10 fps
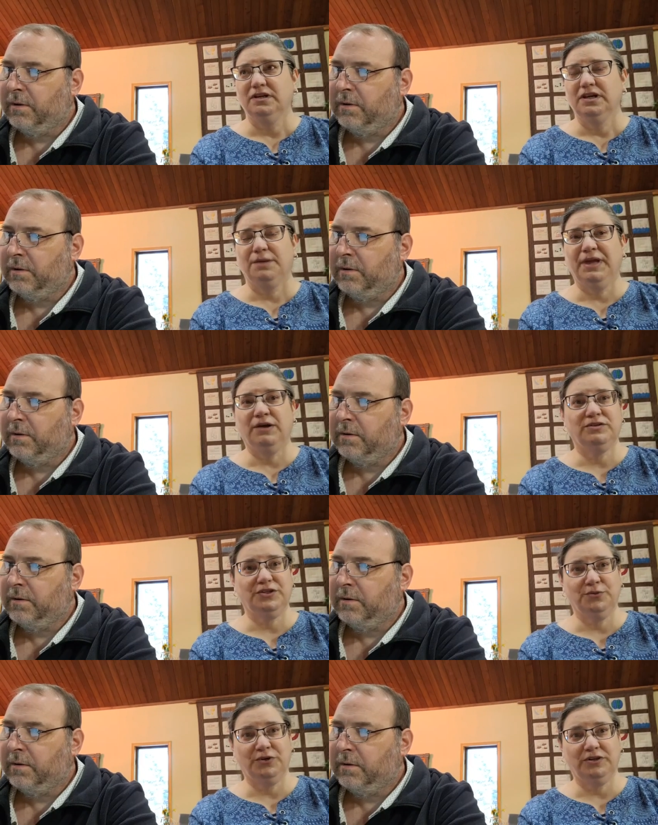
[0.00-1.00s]
Speaker 1: coming out to the
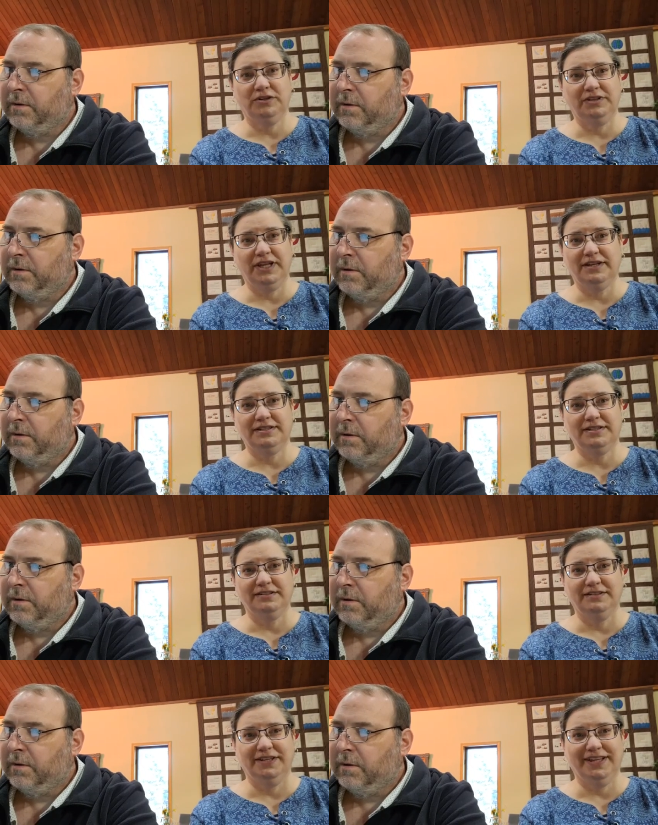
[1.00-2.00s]
world that
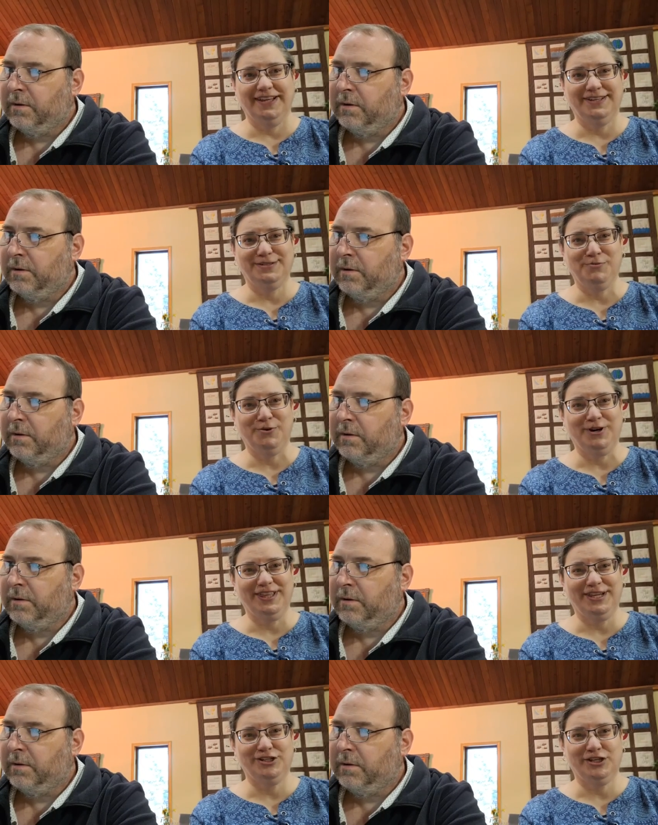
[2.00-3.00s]
he is more
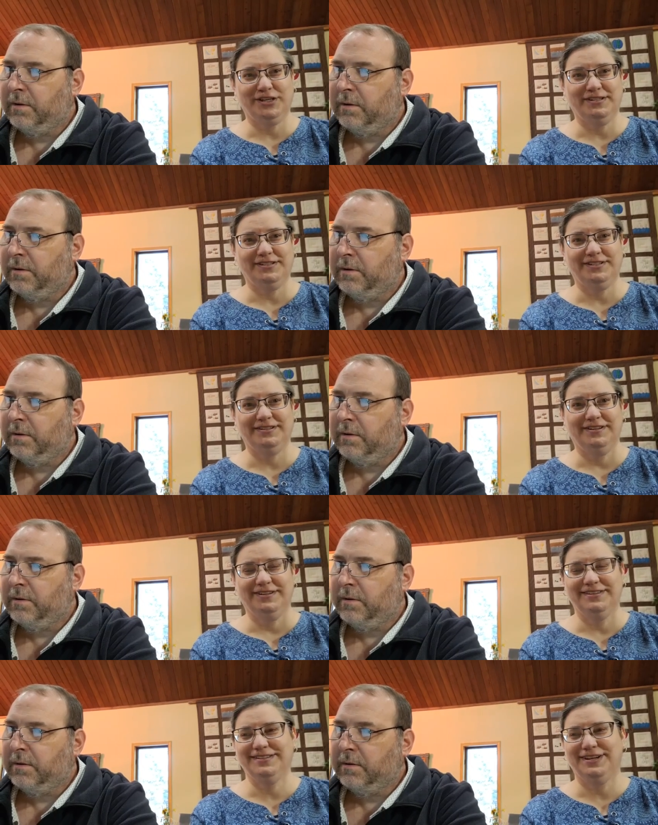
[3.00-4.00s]
than just
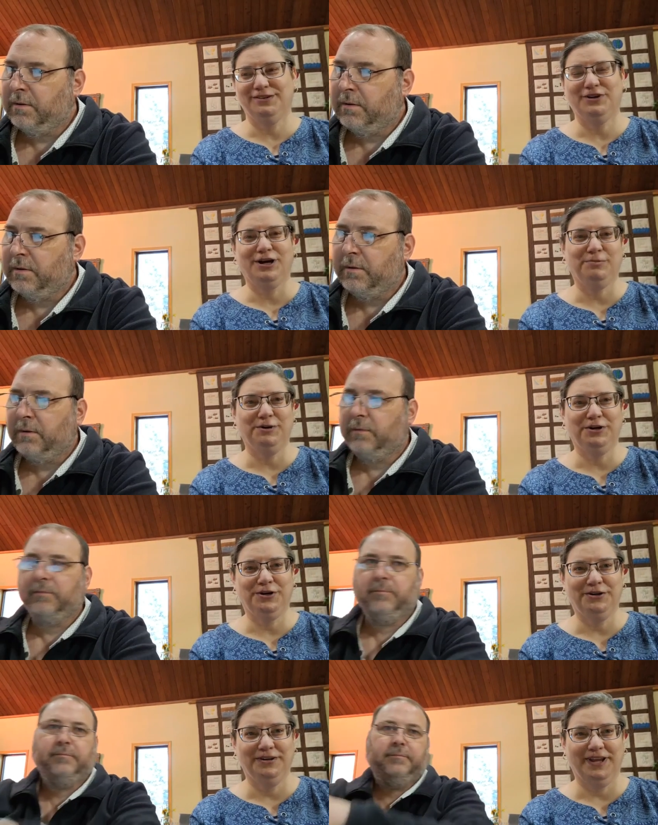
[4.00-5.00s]
the son of a
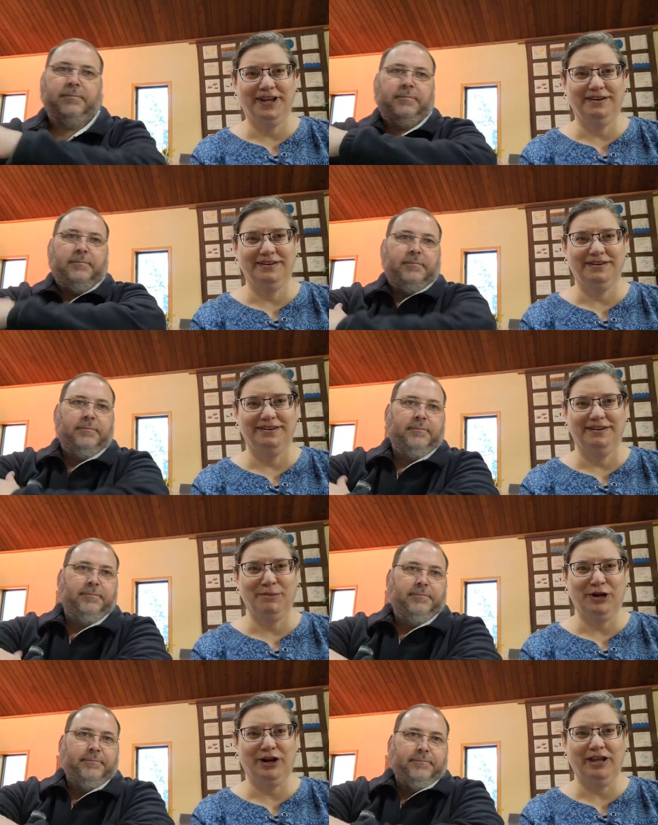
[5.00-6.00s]
carpenter and
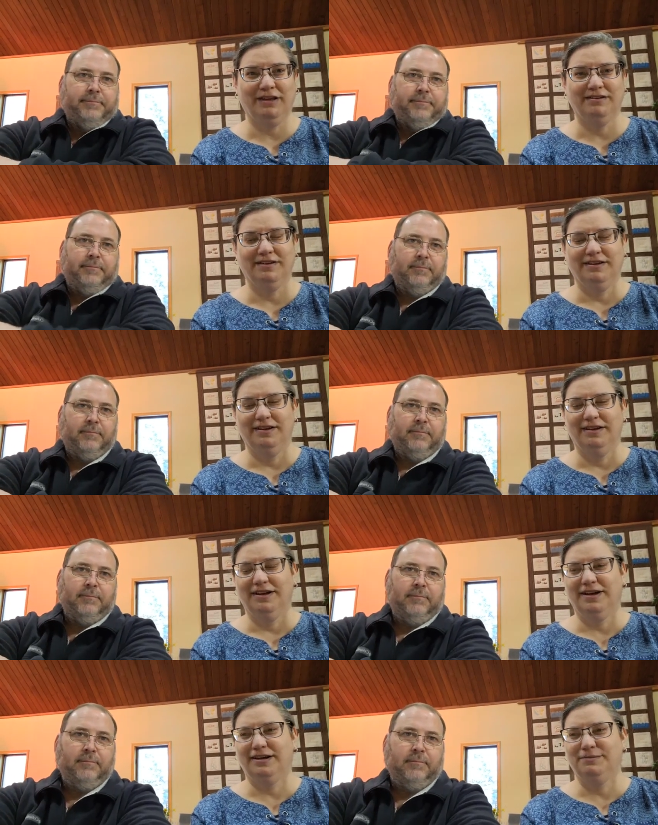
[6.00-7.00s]
Mary.
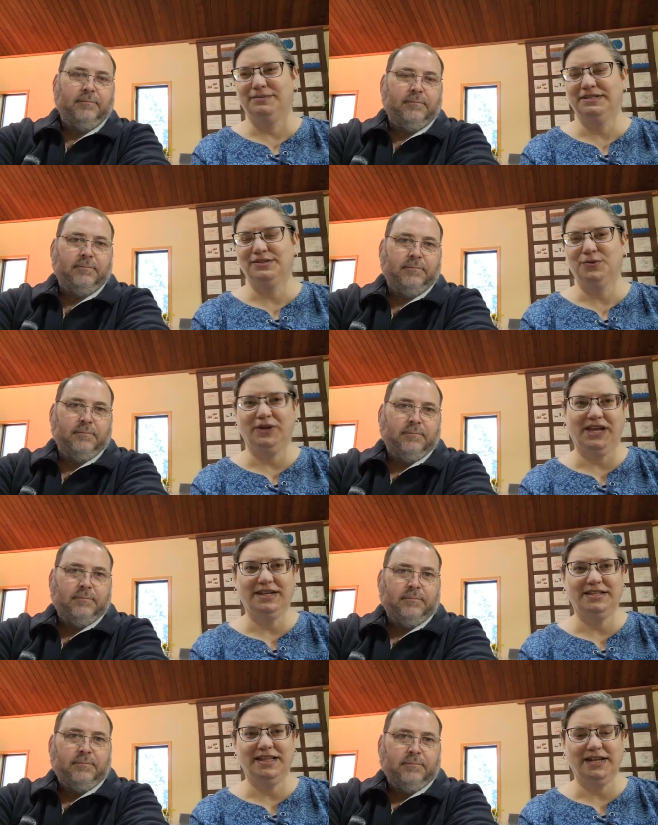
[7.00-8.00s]
Um, and so we'll get
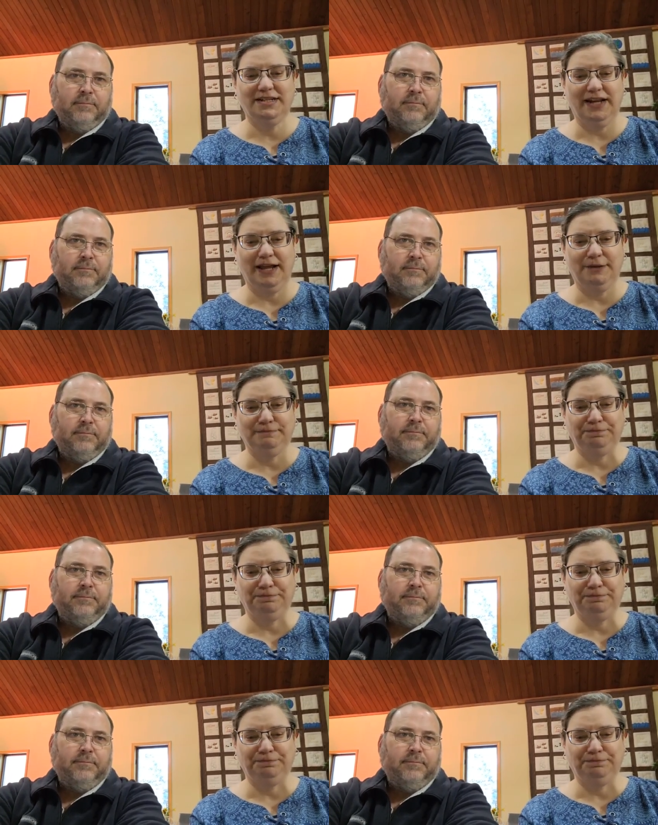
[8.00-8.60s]
into that today.